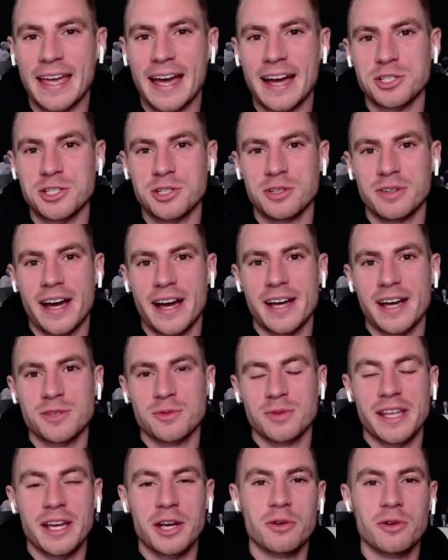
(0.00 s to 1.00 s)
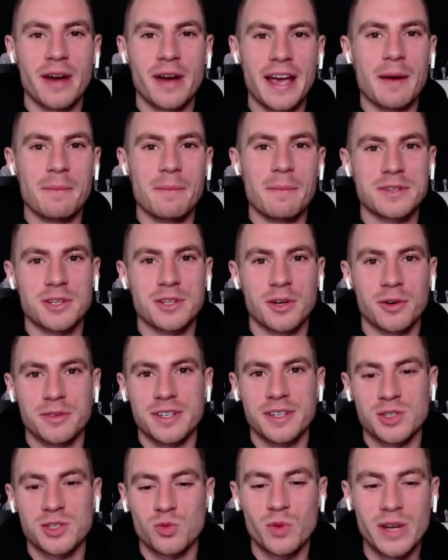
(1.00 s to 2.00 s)
at you guys with a great episode
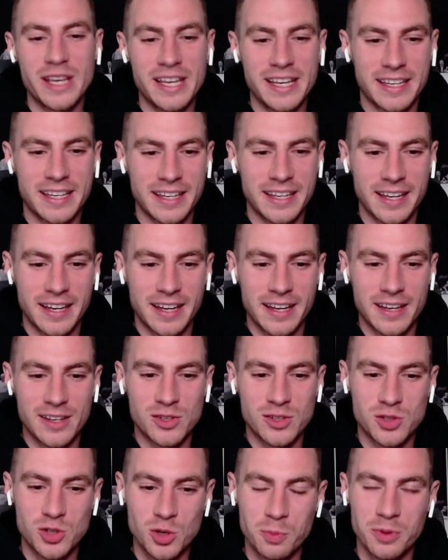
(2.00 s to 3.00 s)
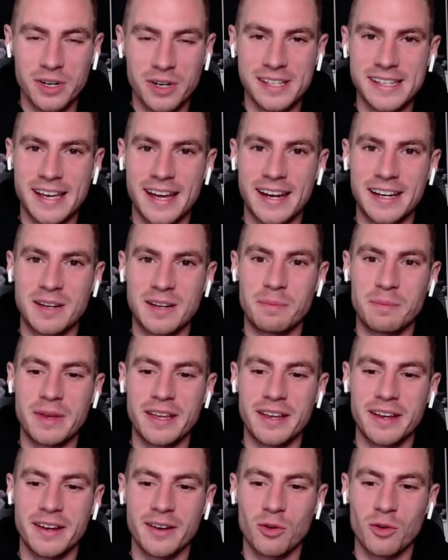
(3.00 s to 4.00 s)
this week. Super excited to
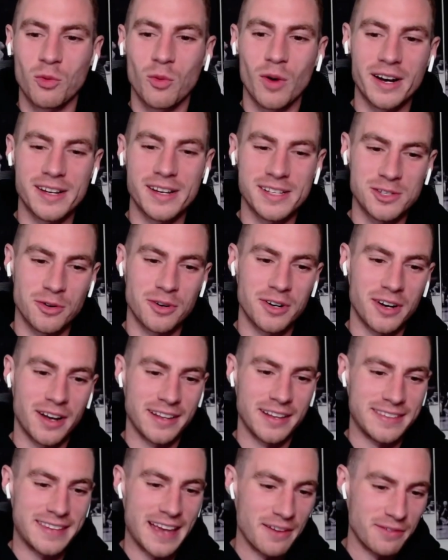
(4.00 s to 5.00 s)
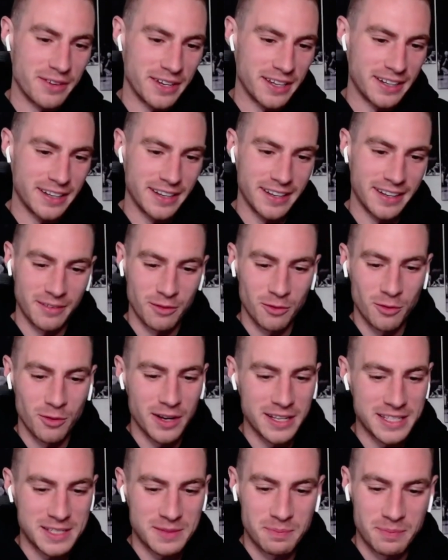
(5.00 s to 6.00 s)
be here. What is going on, Devon?
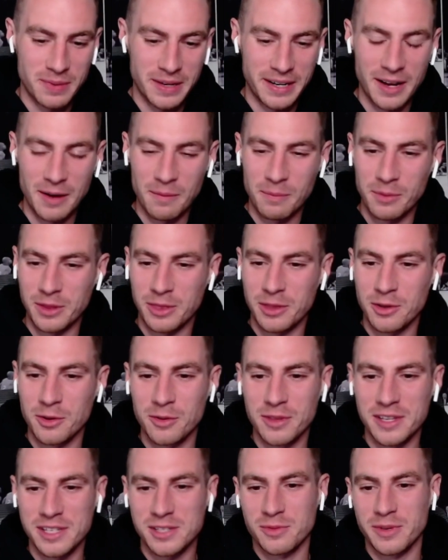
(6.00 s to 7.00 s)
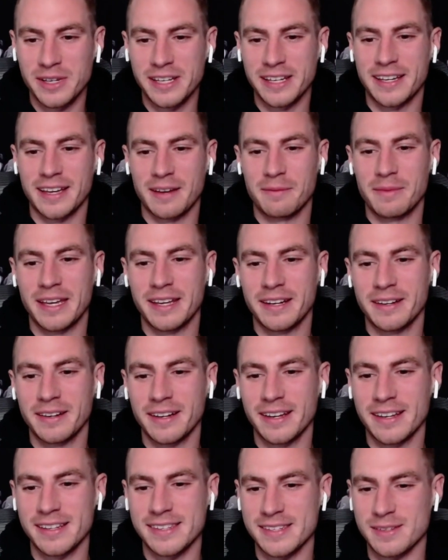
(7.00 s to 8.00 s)
What's been up with you this week? I mean,
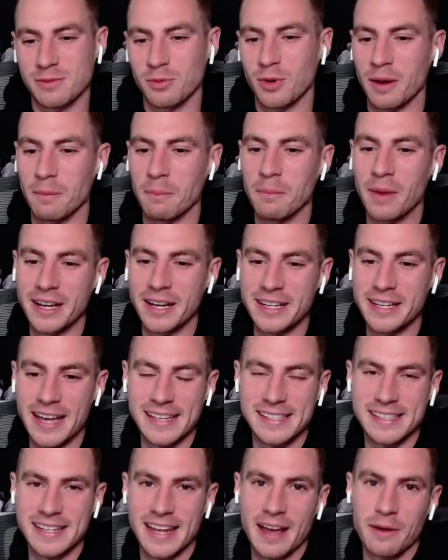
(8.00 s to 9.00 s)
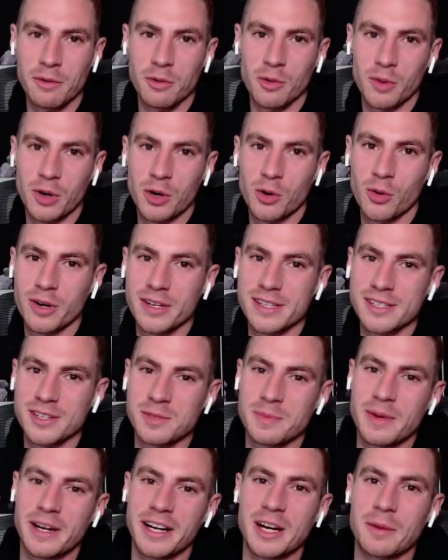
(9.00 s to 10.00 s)
it's Monday today we're recording, so
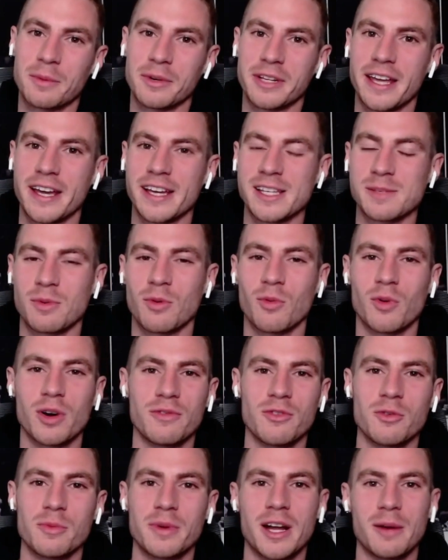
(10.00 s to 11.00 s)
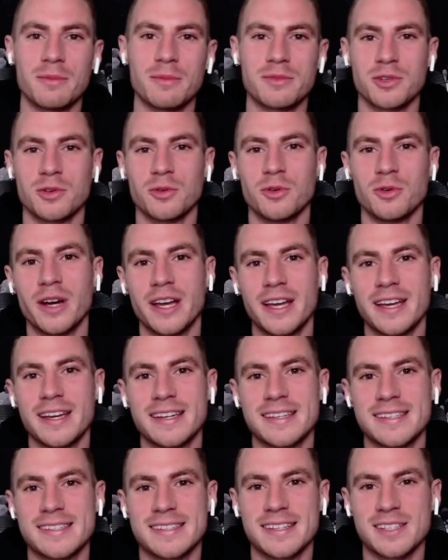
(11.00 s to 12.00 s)
it's been a couple of days, but what have you been up to
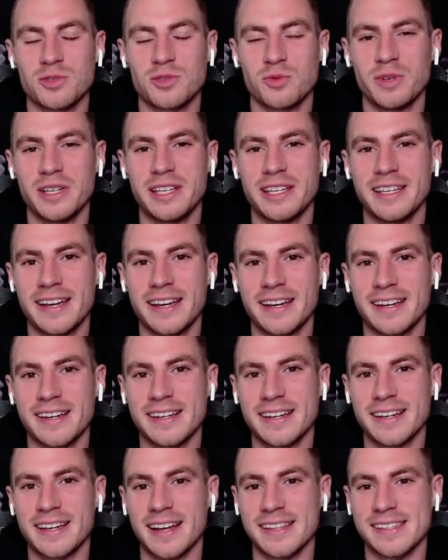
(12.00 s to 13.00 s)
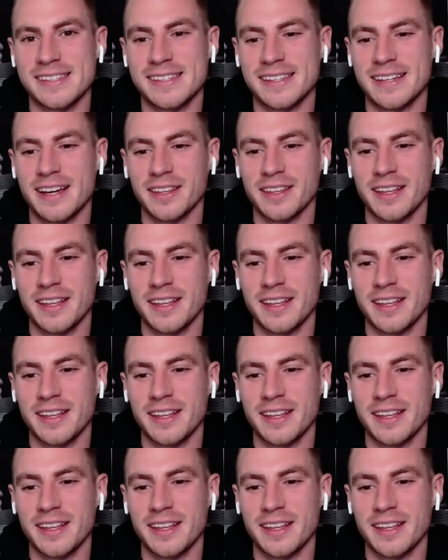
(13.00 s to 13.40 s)
since we got to sit down